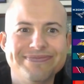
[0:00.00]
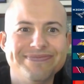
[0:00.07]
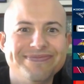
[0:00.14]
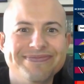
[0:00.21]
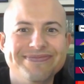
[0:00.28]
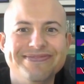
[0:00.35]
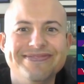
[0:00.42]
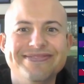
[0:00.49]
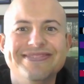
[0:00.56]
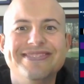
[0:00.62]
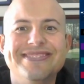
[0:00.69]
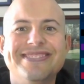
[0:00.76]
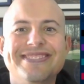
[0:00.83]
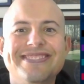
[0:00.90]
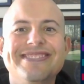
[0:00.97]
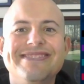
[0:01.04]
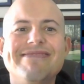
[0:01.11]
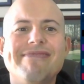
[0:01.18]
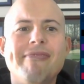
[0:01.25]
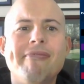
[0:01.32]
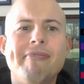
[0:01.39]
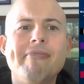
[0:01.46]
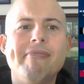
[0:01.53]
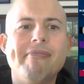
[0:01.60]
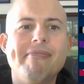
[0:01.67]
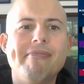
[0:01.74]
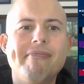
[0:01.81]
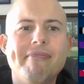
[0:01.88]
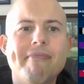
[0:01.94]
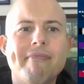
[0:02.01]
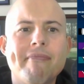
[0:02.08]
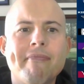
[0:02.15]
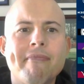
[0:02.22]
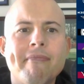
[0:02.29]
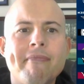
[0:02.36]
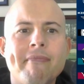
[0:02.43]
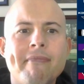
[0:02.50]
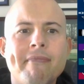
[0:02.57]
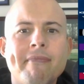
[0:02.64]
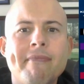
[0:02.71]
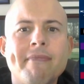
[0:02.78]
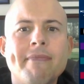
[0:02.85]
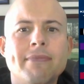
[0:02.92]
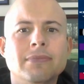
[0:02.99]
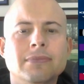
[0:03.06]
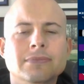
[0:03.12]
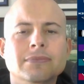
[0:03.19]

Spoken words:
(not speaking)